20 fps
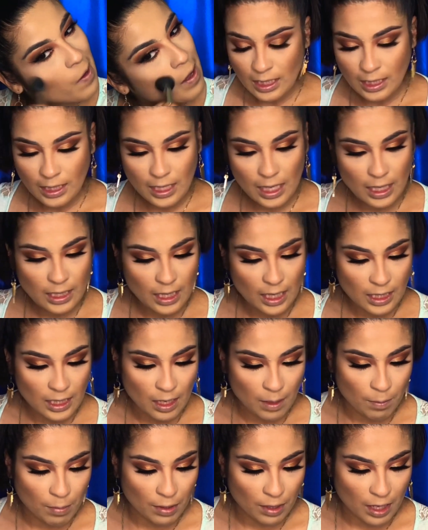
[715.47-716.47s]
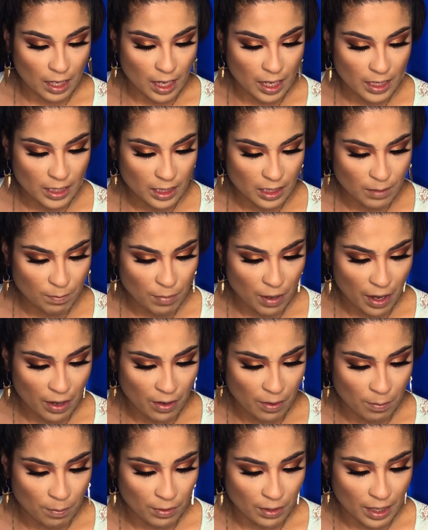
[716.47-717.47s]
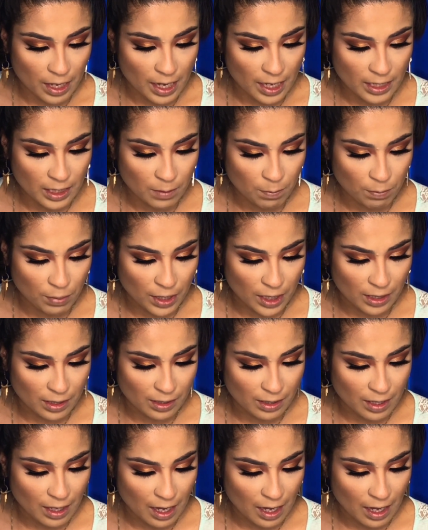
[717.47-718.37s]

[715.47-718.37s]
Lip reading: It says it's a blush, powder blush, but